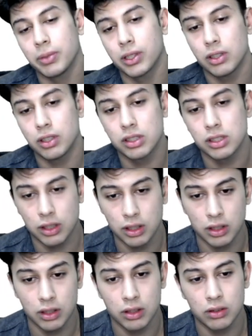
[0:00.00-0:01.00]
because
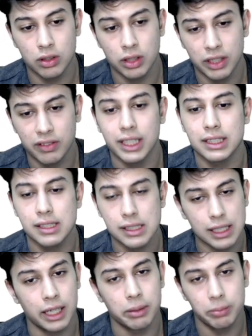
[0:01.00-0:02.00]

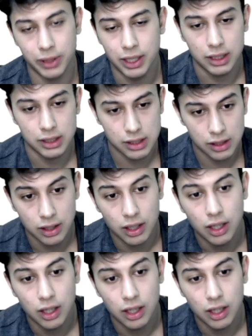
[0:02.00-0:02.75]
devices can be asked.